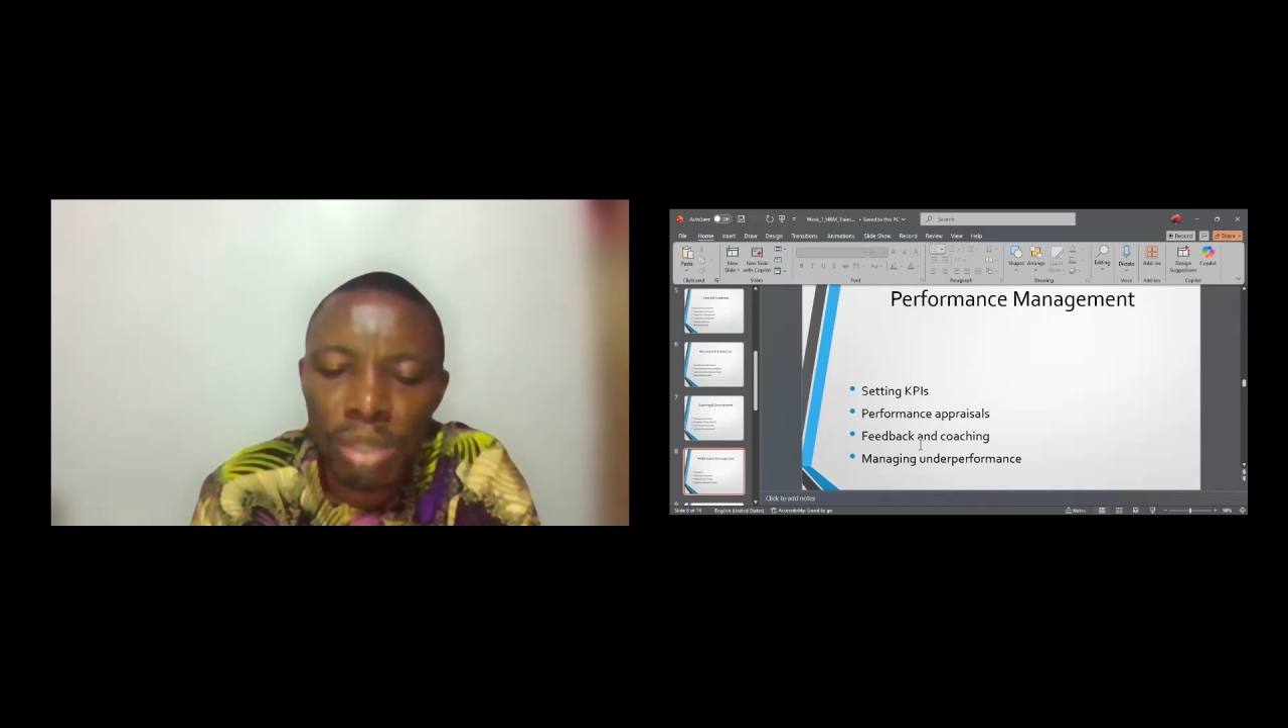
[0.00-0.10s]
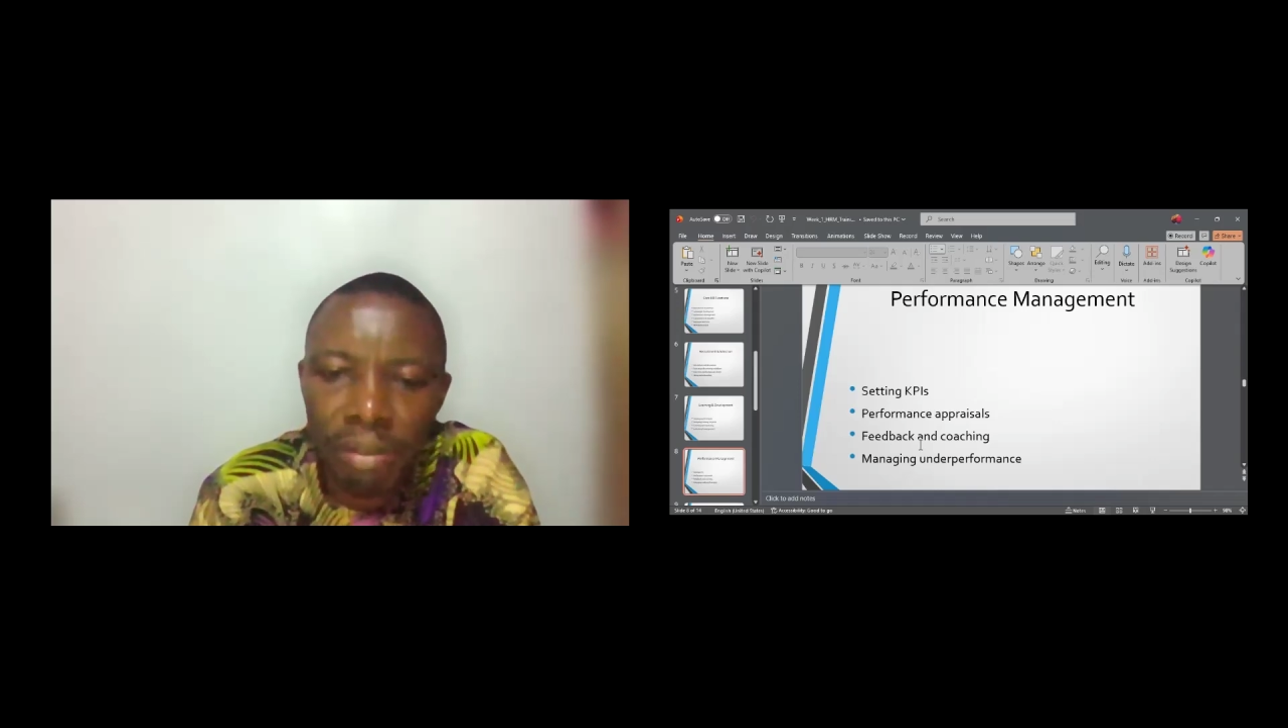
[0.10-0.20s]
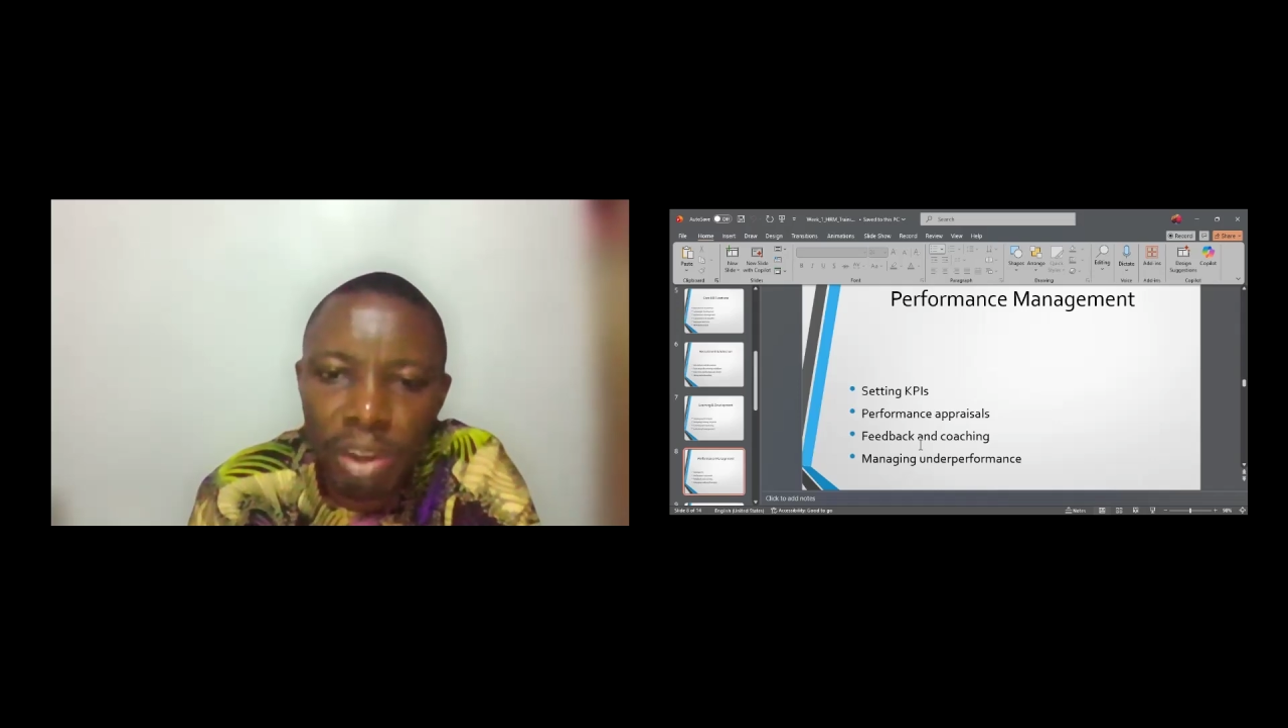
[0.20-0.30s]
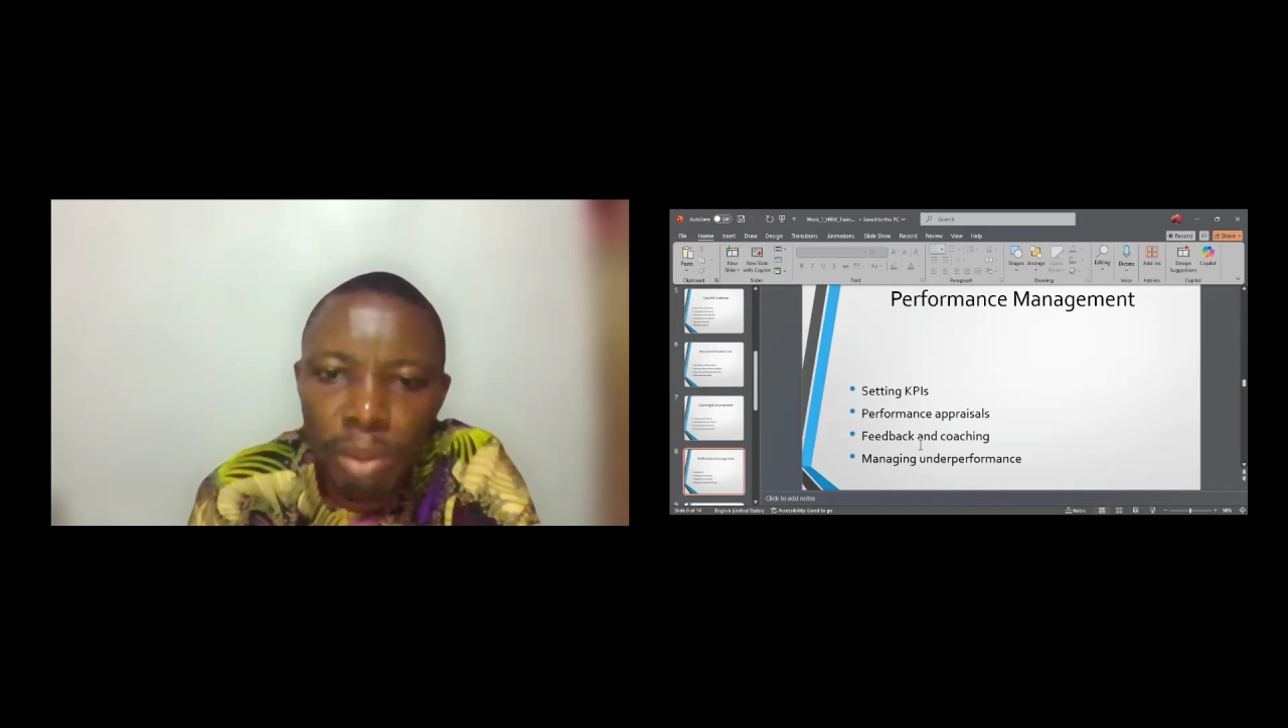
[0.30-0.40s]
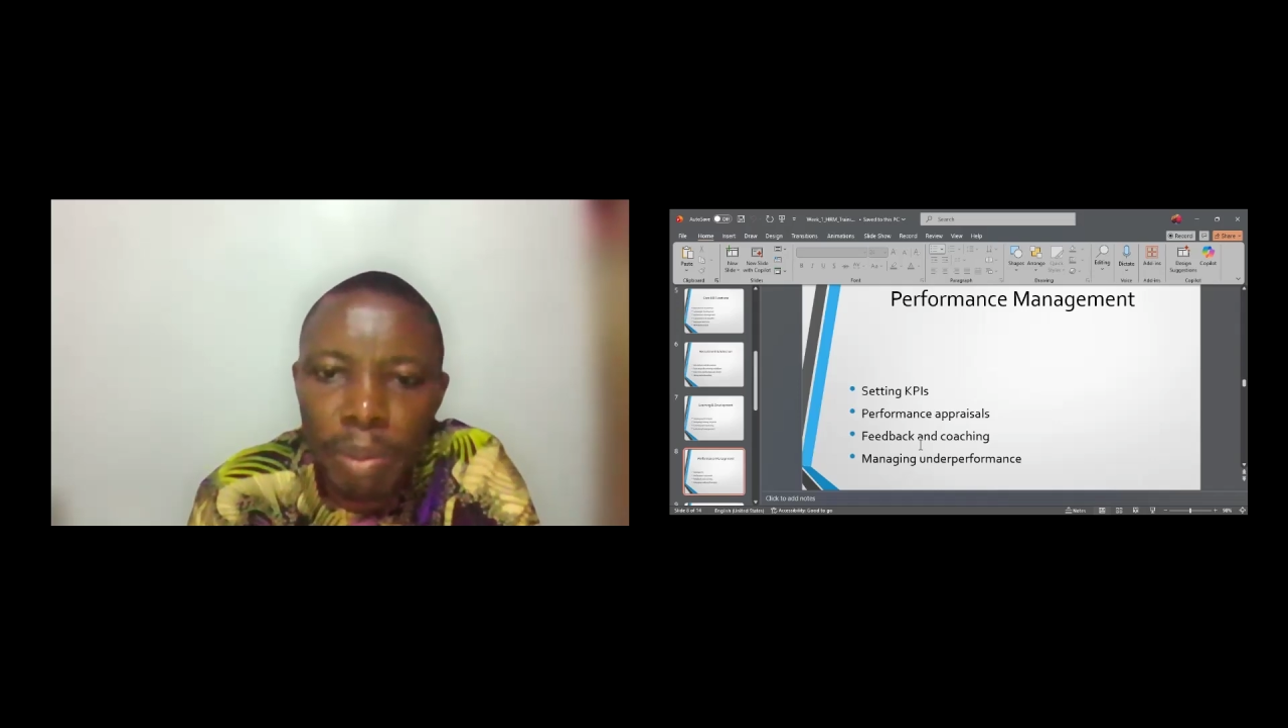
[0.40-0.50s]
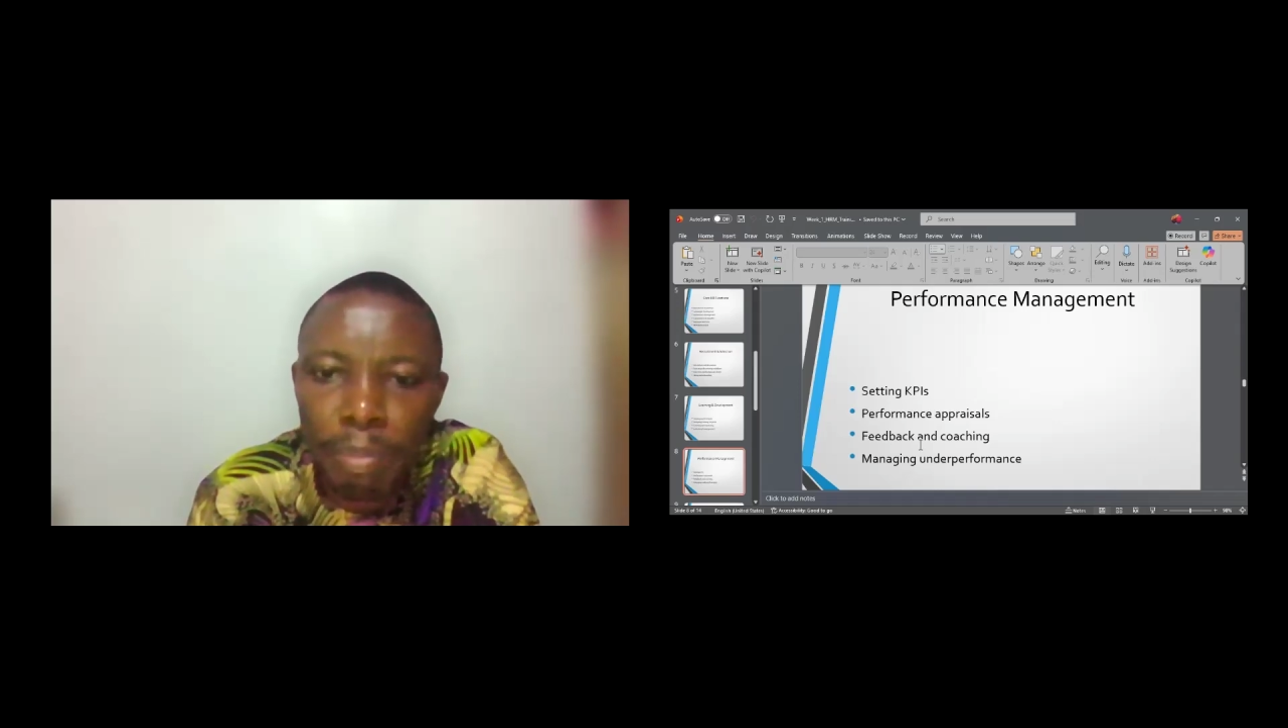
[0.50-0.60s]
develop a